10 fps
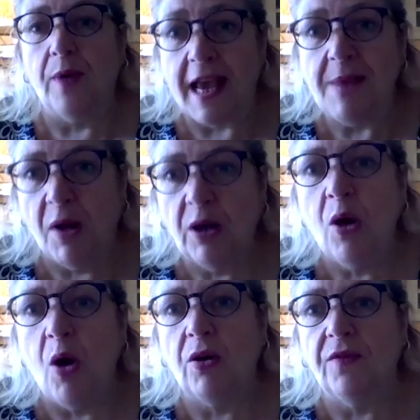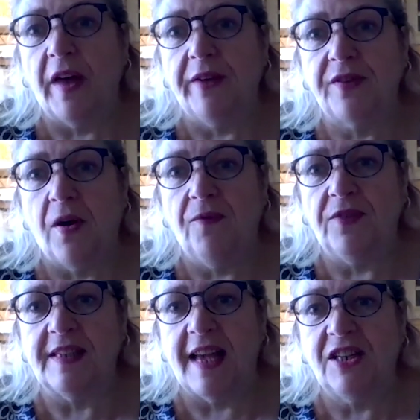keep a log of those
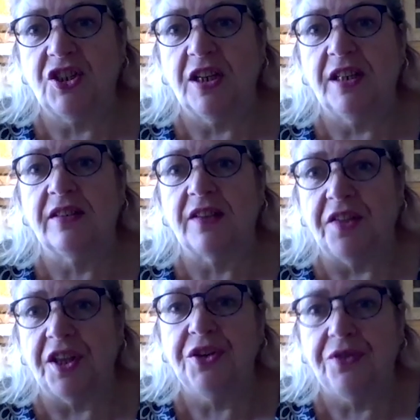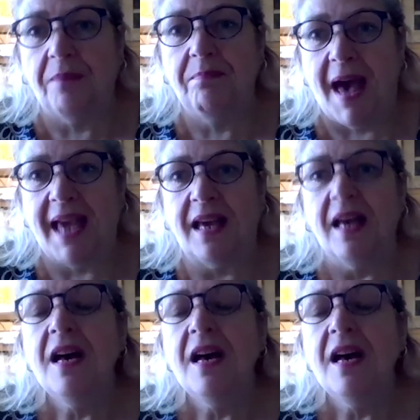conversations so that you can make